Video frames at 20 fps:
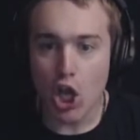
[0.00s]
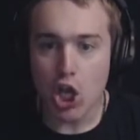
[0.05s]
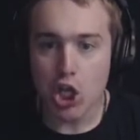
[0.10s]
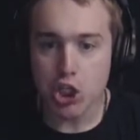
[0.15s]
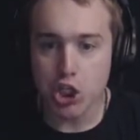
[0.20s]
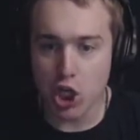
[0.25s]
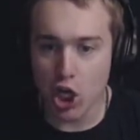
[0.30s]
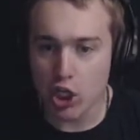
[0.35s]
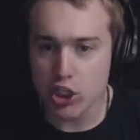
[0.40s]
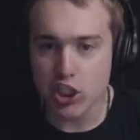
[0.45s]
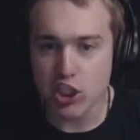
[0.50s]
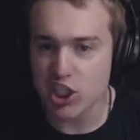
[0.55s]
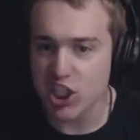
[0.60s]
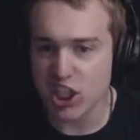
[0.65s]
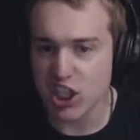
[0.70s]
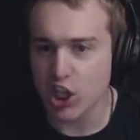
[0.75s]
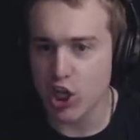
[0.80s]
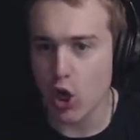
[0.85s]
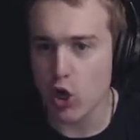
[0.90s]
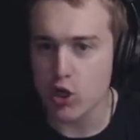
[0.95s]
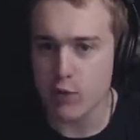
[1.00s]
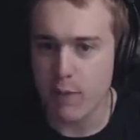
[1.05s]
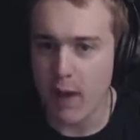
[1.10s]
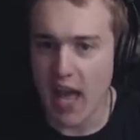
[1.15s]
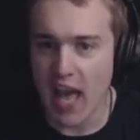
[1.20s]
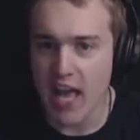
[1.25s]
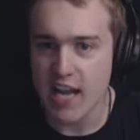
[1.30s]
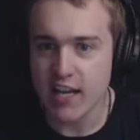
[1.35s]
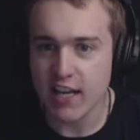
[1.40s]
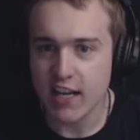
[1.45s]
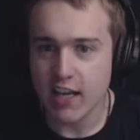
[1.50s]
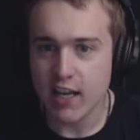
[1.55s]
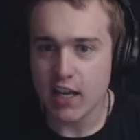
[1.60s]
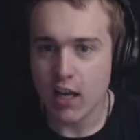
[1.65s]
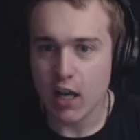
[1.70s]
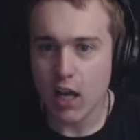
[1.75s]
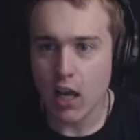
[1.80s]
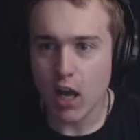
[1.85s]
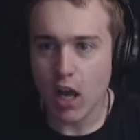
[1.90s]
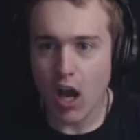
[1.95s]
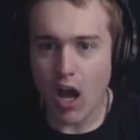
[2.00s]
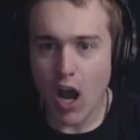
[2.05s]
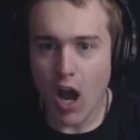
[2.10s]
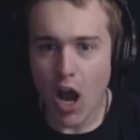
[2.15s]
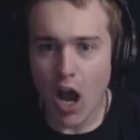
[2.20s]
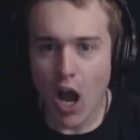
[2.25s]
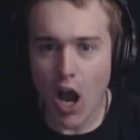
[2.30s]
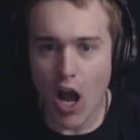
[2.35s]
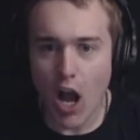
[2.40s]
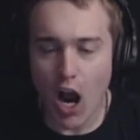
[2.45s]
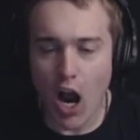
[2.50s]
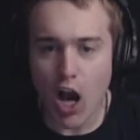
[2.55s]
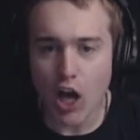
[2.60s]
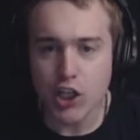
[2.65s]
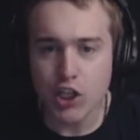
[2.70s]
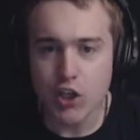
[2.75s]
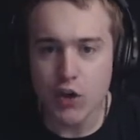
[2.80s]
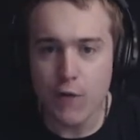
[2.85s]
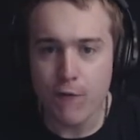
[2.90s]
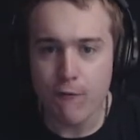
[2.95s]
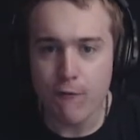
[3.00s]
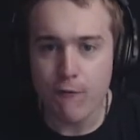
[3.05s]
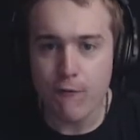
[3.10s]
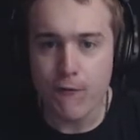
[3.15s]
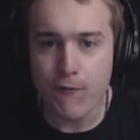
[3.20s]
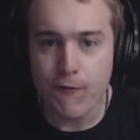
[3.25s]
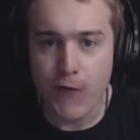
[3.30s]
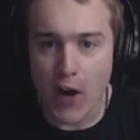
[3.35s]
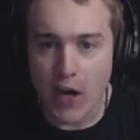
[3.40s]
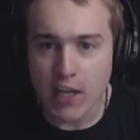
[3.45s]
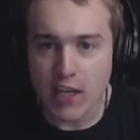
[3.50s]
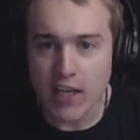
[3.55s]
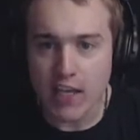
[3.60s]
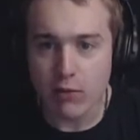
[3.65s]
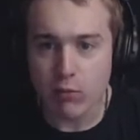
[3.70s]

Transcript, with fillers: you're just gonna go to bed? Are you fucking